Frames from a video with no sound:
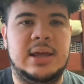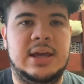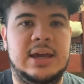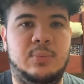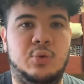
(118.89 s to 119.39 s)

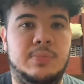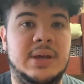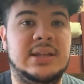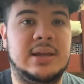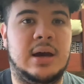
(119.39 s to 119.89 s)
it will be
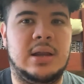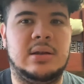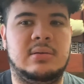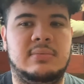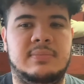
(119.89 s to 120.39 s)

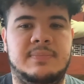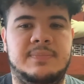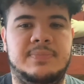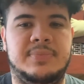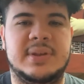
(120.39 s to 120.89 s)
done
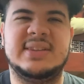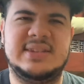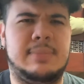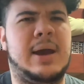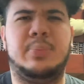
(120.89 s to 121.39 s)

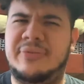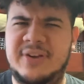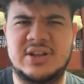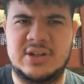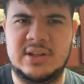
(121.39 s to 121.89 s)

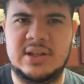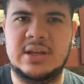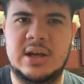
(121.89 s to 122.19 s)
semi-professionally,